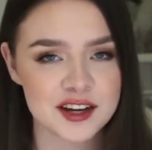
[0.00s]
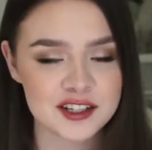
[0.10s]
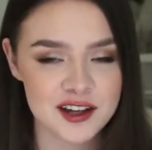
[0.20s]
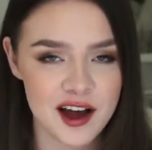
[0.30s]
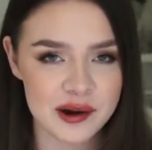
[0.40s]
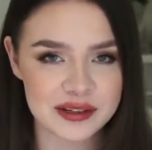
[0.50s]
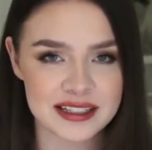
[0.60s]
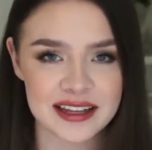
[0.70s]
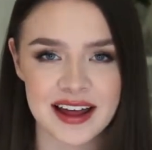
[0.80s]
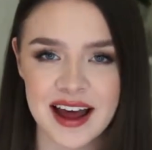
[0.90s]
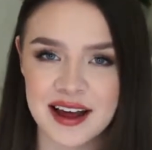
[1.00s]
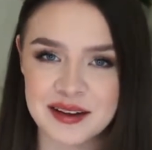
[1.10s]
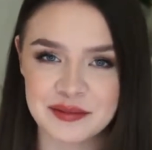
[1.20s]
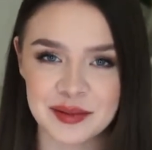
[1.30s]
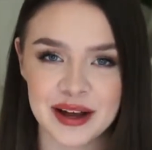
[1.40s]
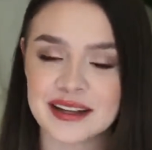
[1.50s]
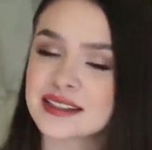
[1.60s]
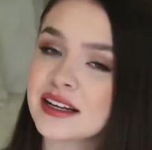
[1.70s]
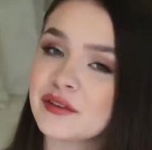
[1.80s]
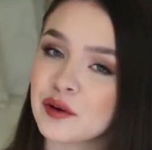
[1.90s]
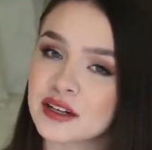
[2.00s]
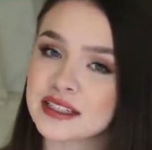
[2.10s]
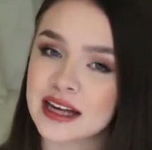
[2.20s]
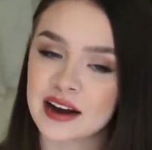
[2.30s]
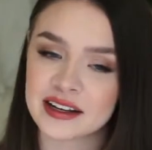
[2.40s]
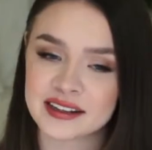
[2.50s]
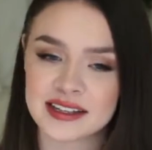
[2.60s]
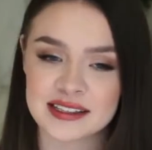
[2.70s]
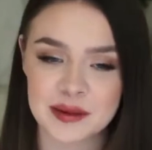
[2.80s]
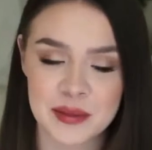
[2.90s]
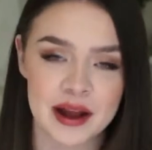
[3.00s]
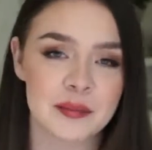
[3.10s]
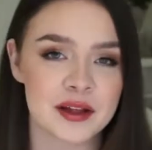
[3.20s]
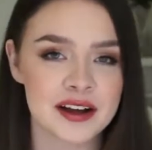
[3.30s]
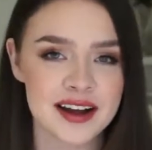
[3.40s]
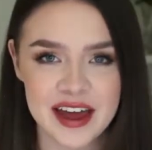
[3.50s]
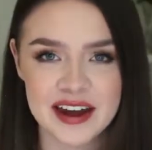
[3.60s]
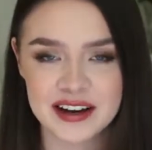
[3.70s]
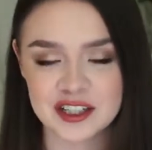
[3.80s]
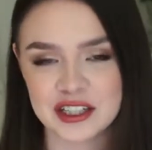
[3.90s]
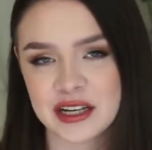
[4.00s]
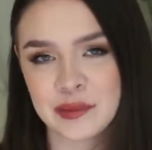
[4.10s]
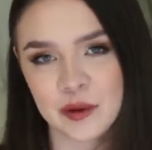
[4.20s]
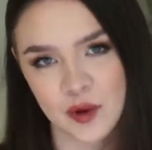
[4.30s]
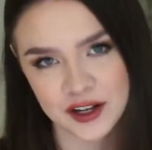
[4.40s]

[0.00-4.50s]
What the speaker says: I just thought I would say that, but if you want to see how to get this makeup look, then just keep on